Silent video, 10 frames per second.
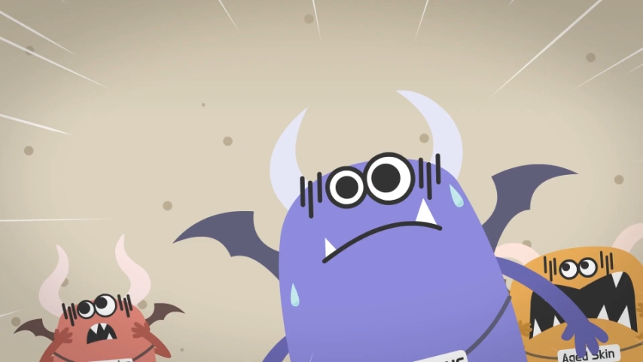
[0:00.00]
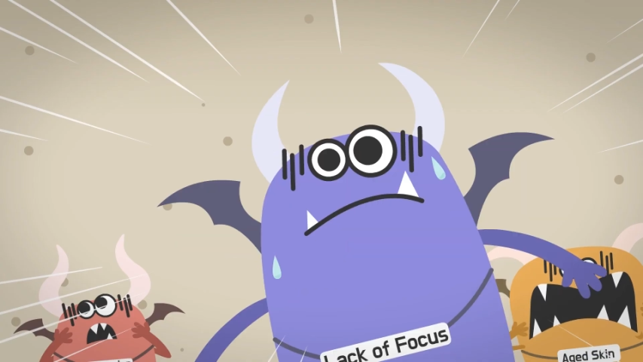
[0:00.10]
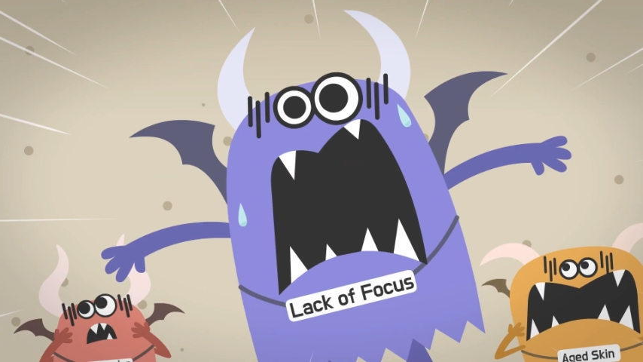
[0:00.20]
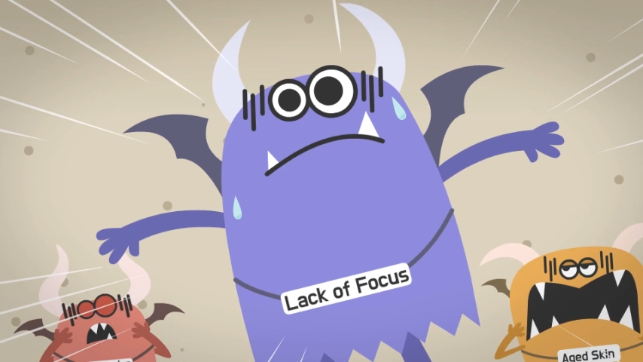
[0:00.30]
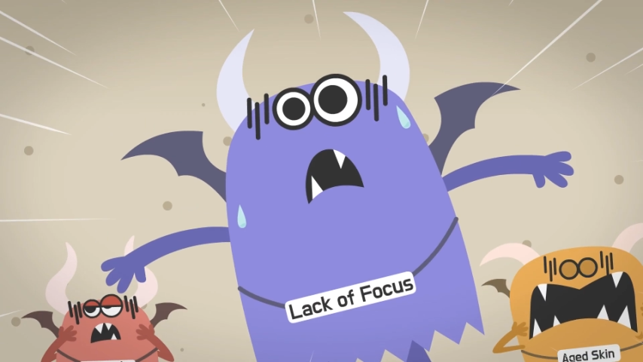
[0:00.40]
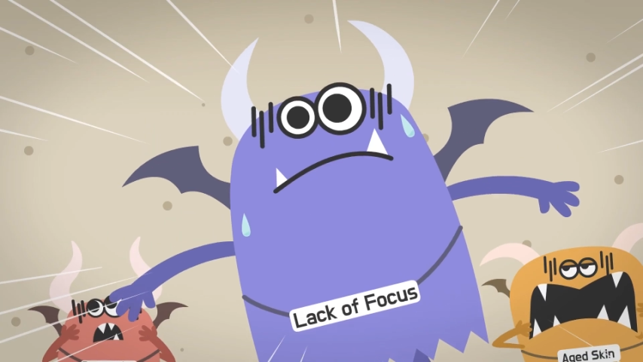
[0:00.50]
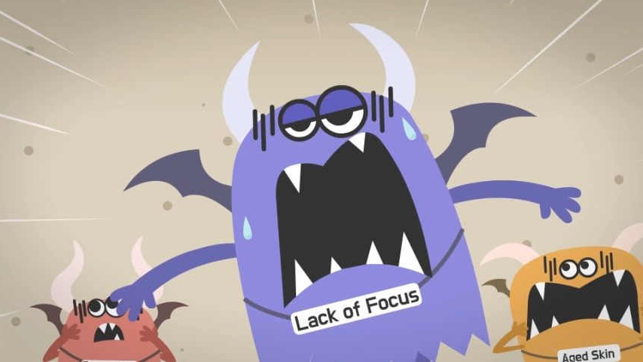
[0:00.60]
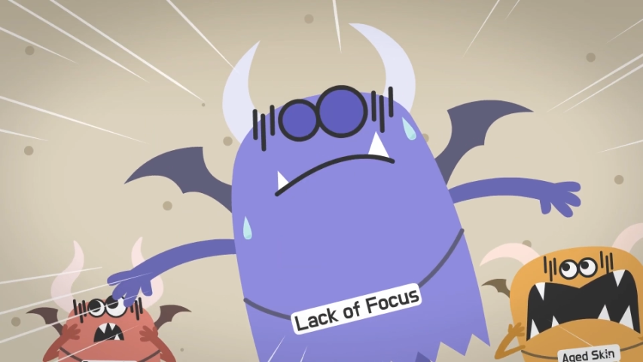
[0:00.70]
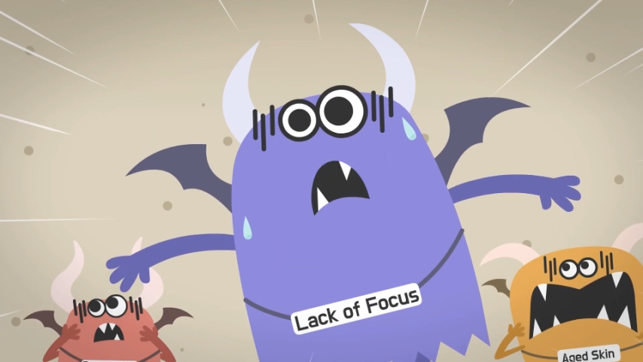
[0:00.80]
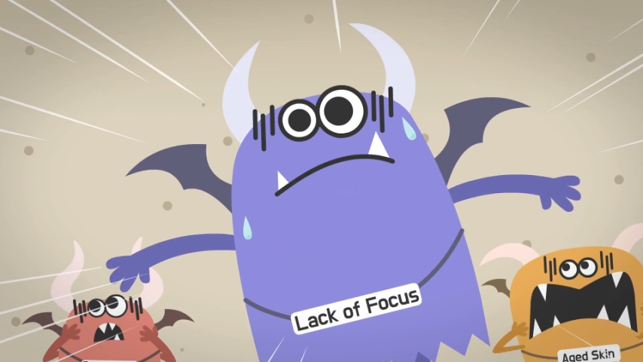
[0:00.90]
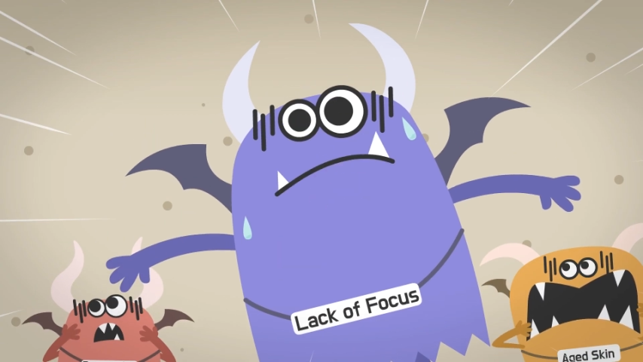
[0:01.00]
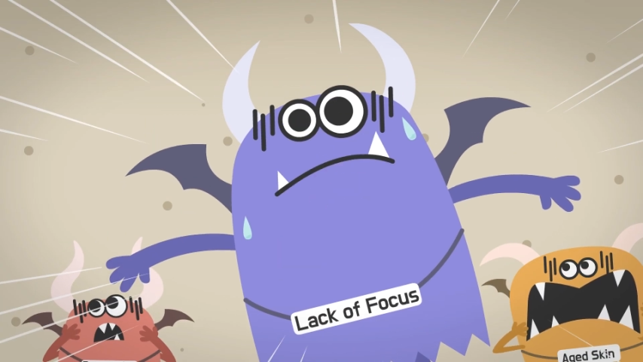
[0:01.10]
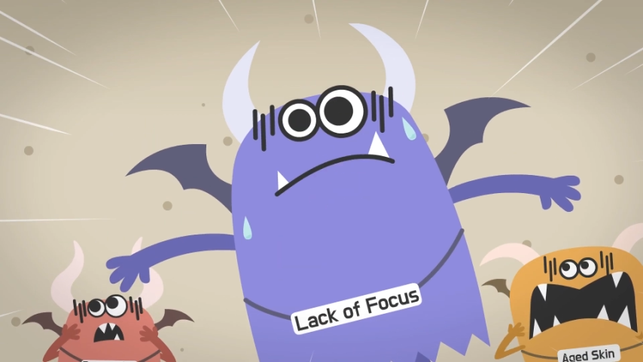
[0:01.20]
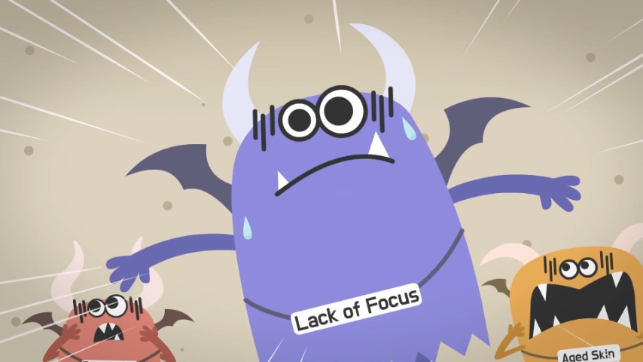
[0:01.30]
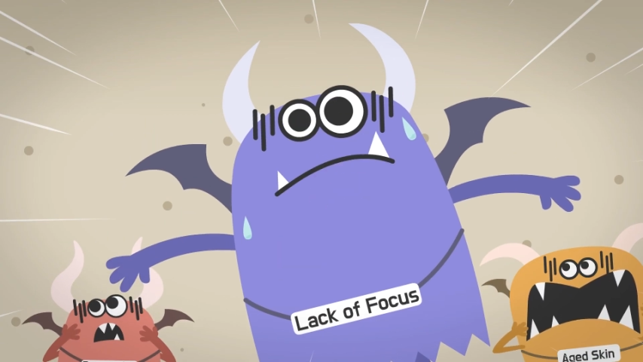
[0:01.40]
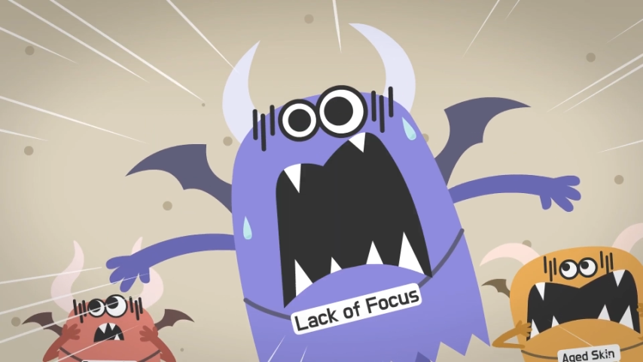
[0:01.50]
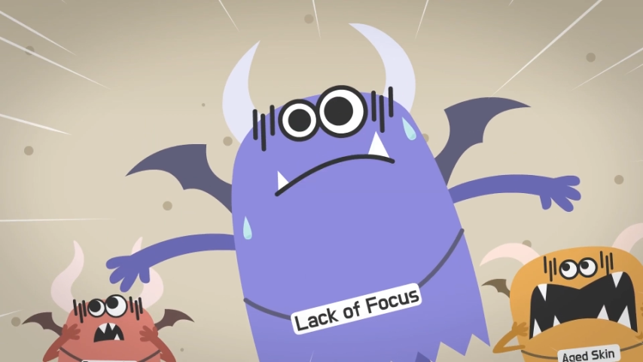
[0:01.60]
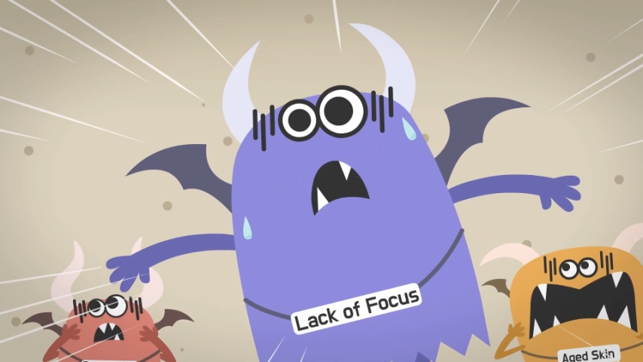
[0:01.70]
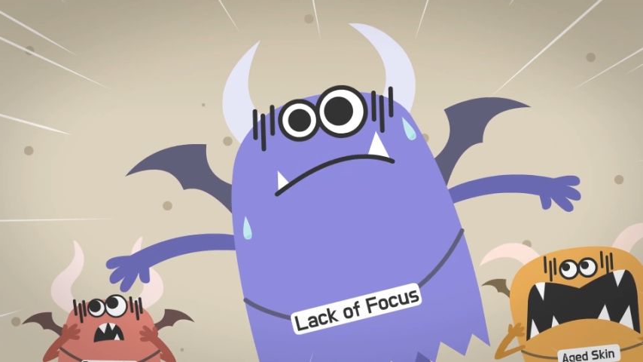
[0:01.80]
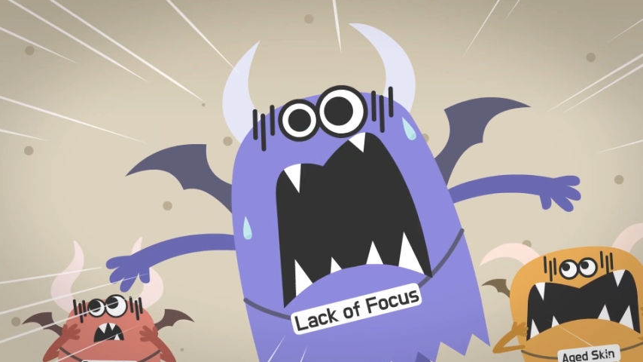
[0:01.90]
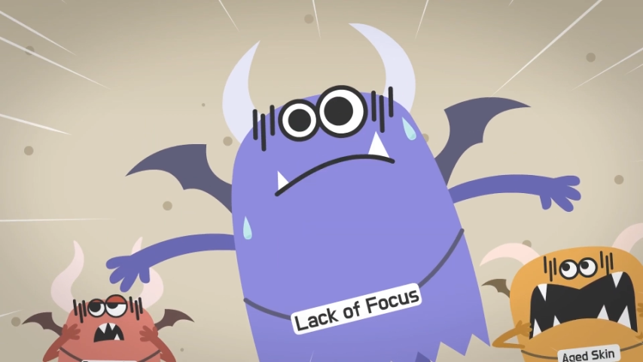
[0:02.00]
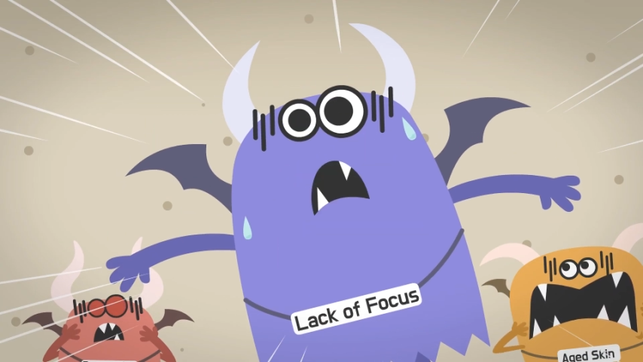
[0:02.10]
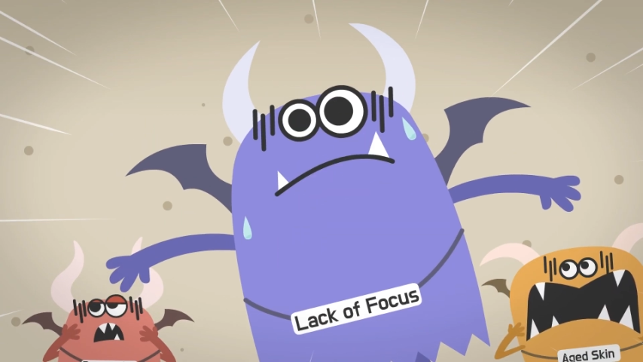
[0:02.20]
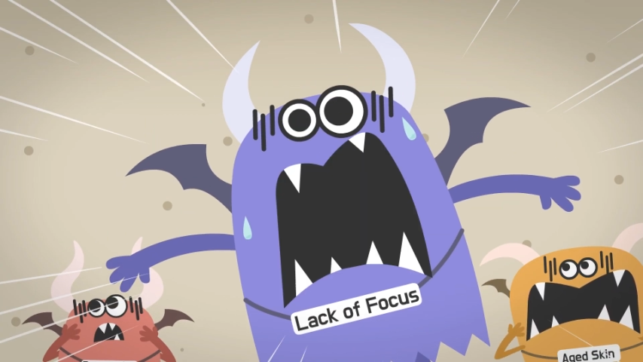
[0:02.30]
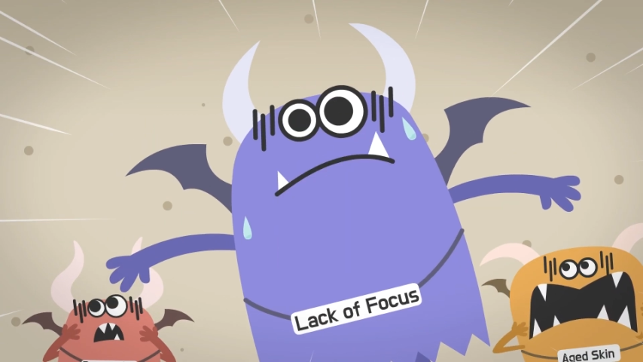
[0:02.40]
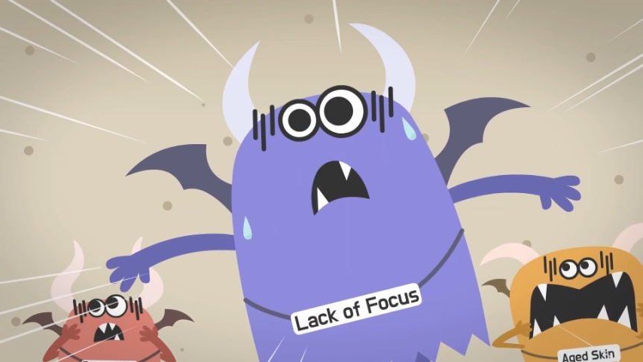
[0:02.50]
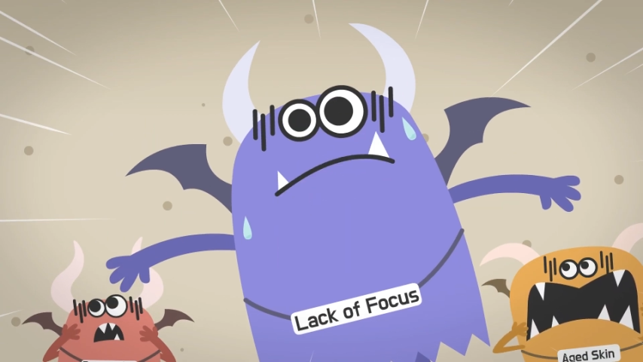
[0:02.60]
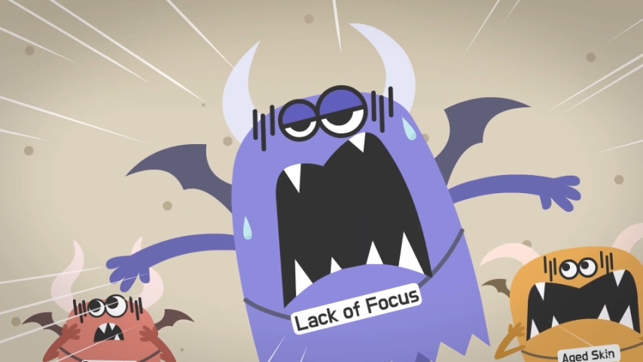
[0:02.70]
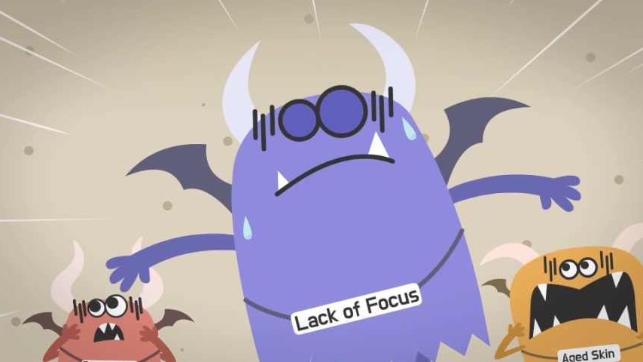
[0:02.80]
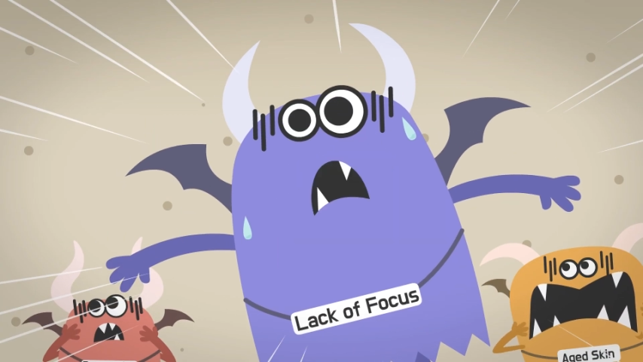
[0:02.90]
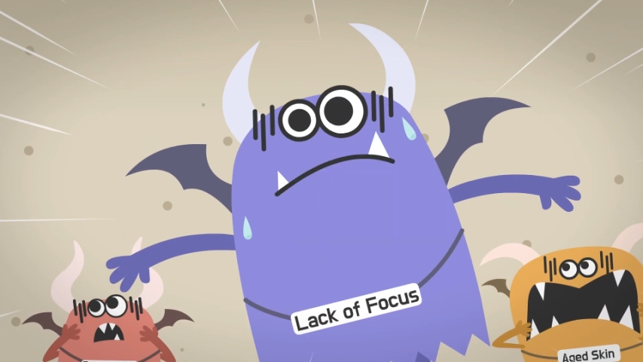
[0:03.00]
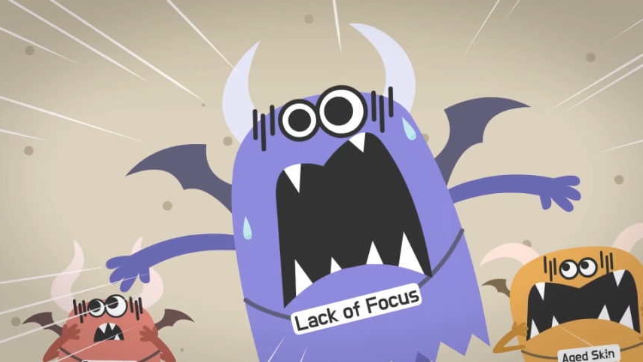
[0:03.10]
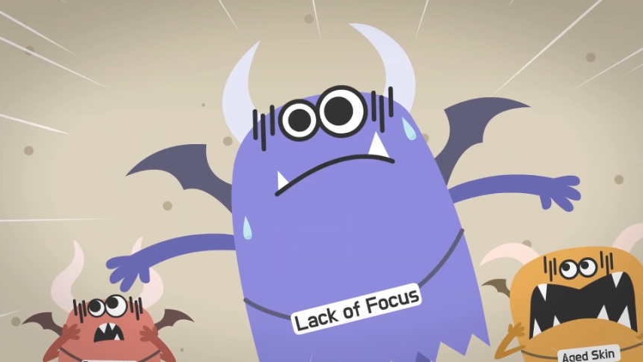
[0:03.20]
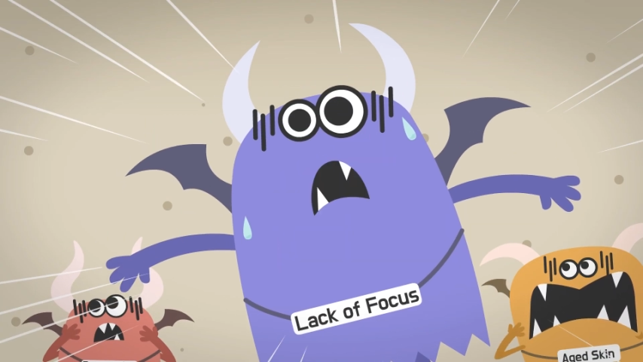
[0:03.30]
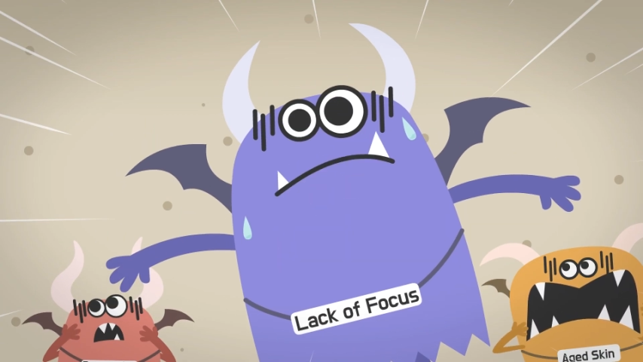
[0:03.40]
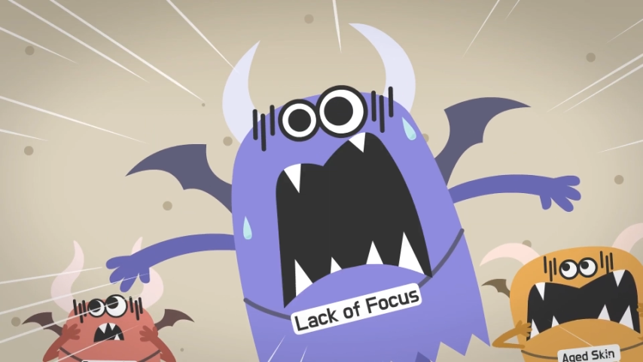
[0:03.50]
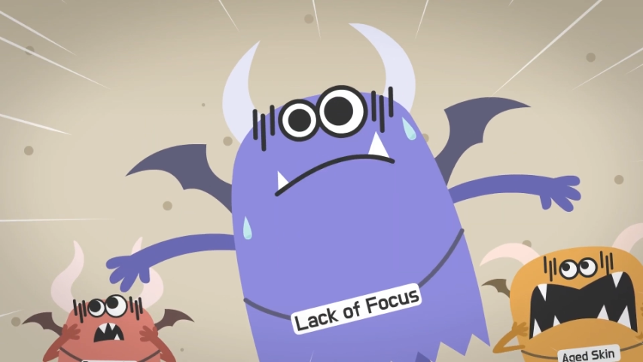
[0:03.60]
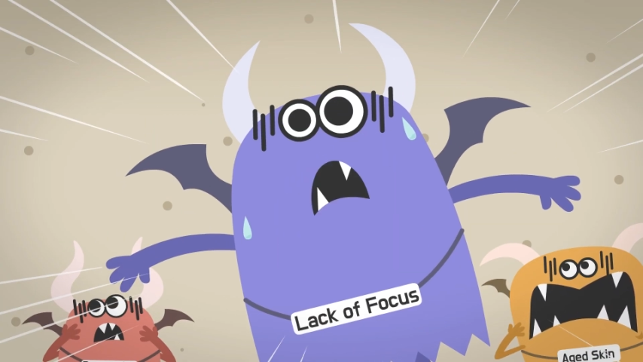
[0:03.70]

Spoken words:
(no speaker visible)